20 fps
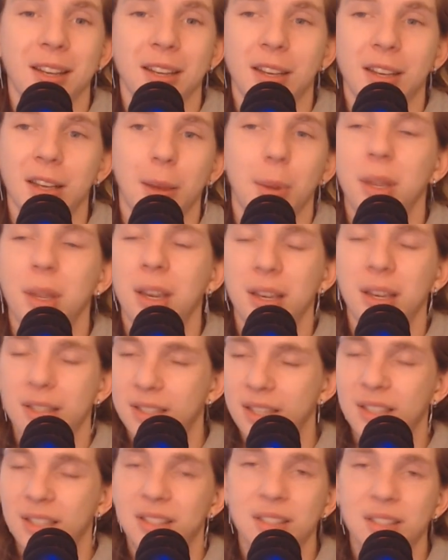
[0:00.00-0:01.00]
I mean,
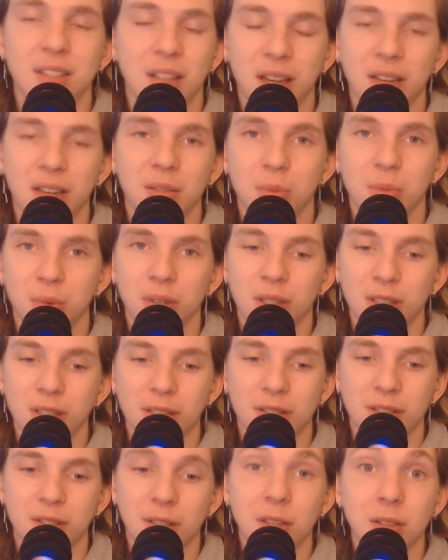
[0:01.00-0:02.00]
it's dead
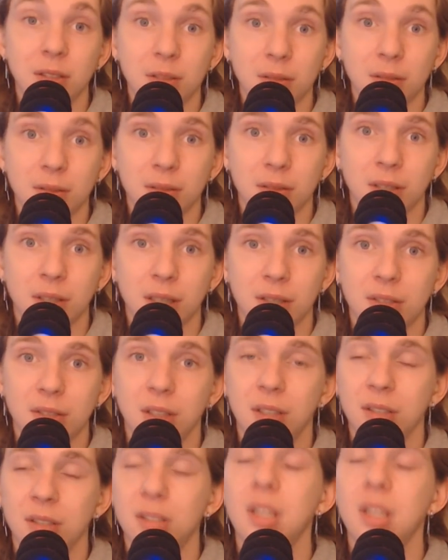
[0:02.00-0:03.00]
really still
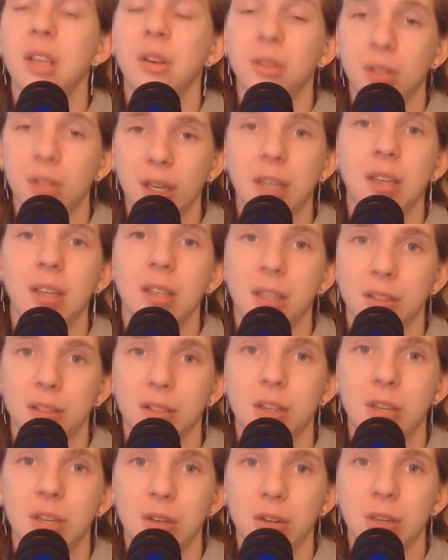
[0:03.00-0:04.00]
until they
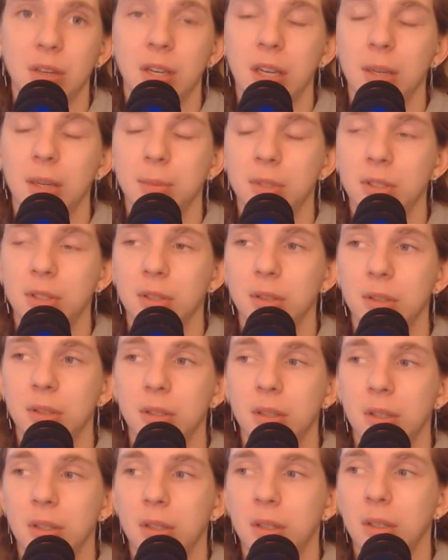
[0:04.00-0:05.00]
announce a new game. So
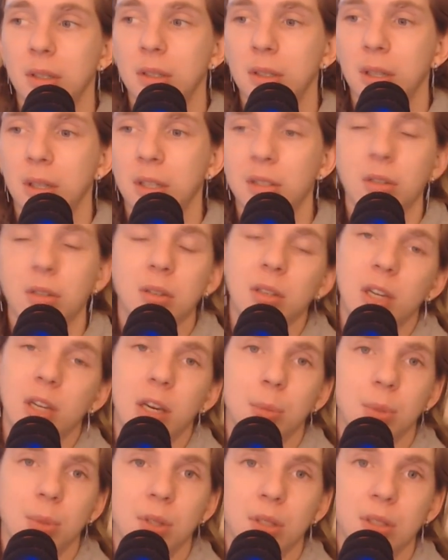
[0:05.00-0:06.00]
it's not going to
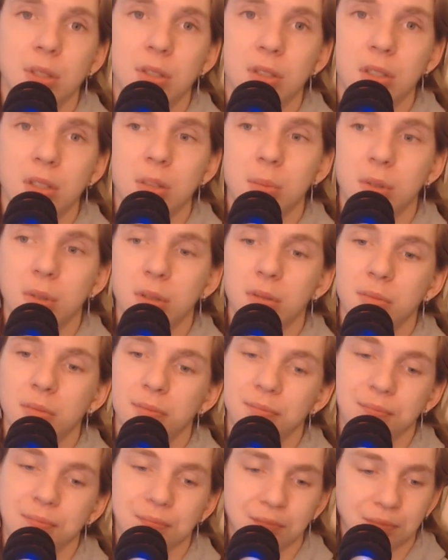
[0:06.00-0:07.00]
happen this year, but
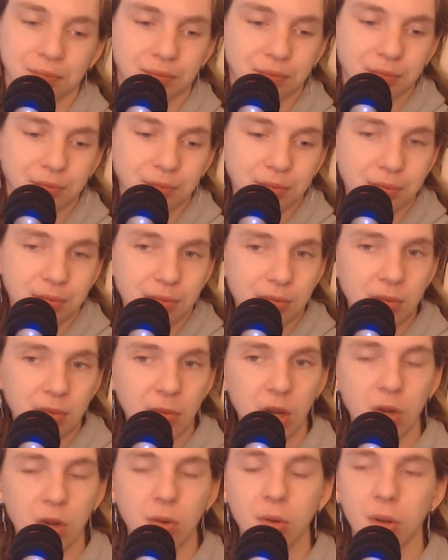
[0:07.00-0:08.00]

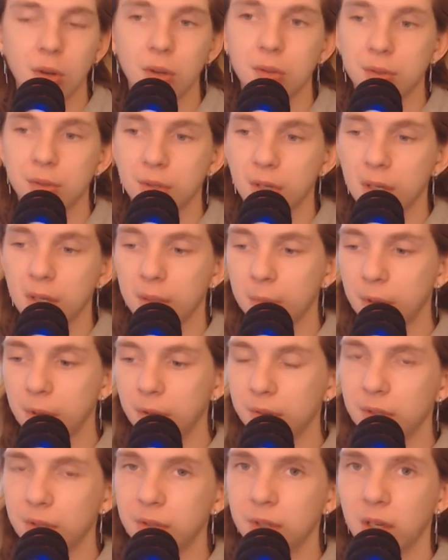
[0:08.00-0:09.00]
who knows?
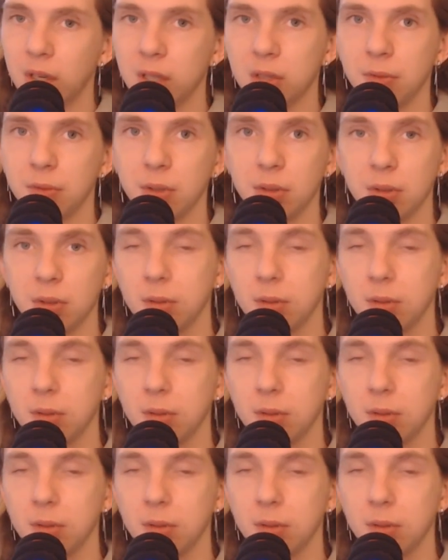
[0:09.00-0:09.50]
Who's in charge of it?